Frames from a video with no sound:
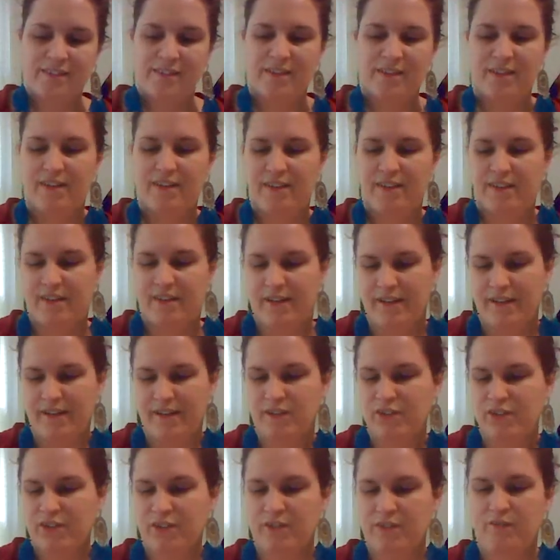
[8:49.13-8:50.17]
an
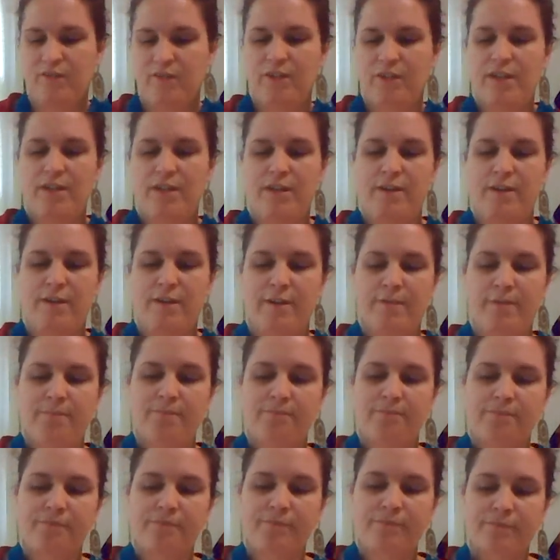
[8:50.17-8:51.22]
adjective in here.
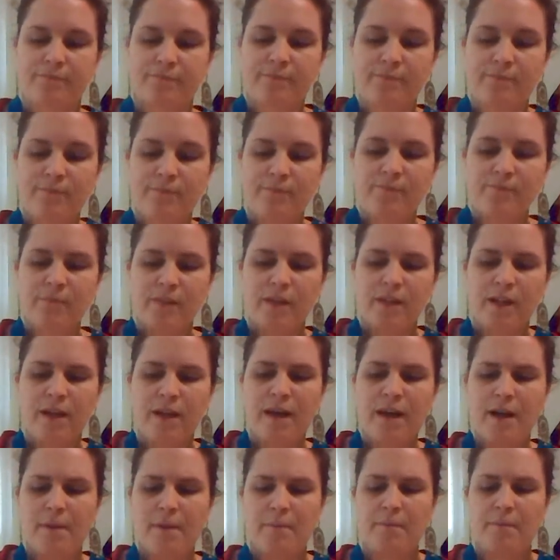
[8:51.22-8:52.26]

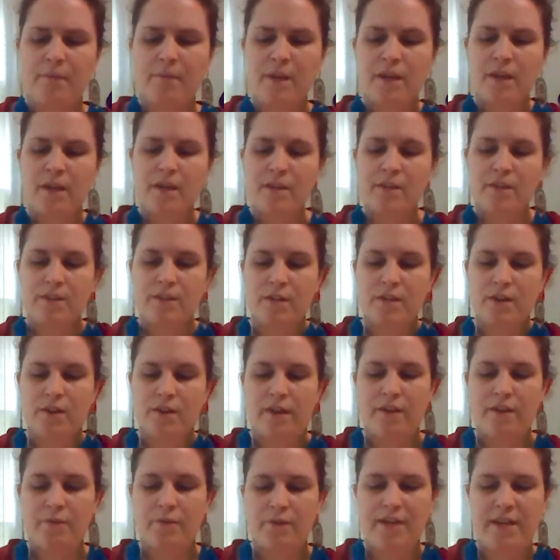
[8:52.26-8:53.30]

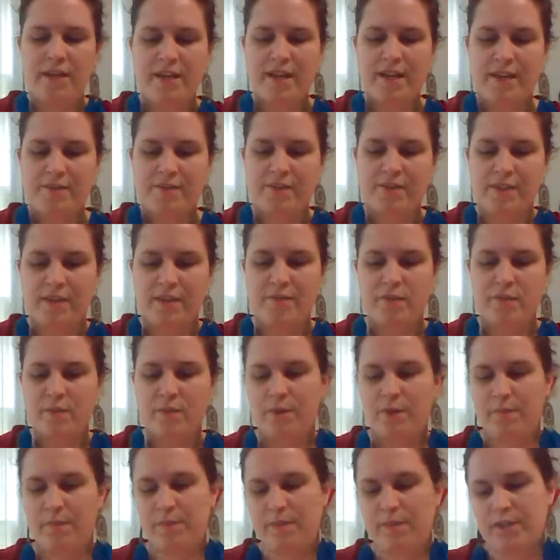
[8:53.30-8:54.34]
And we can have several
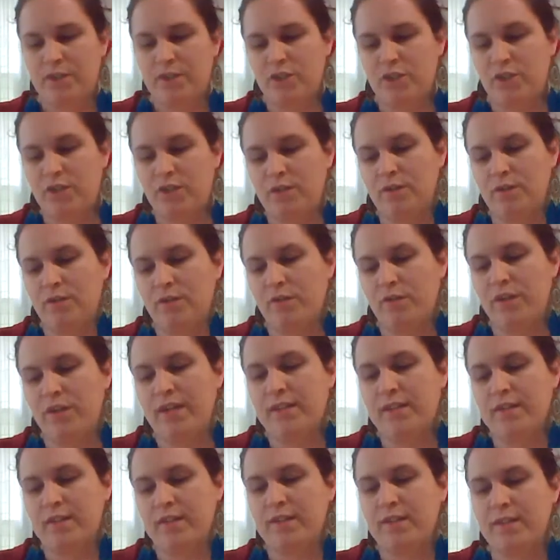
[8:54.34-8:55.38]
prepositional
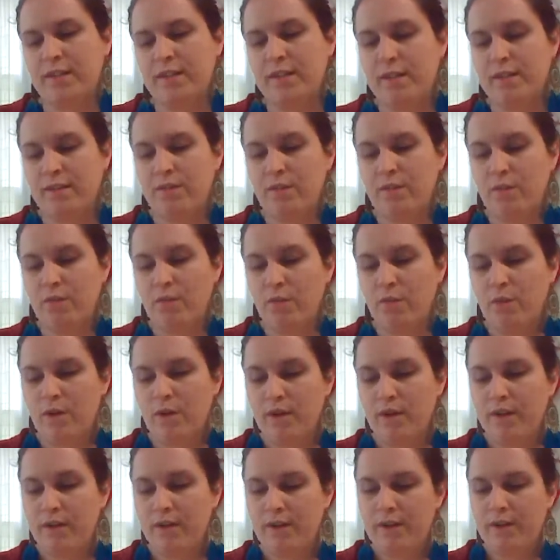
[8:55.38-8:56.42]
phrases in
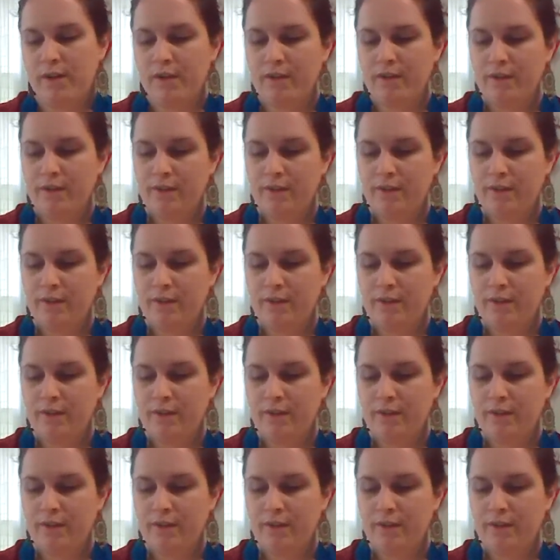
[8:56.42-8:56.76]
one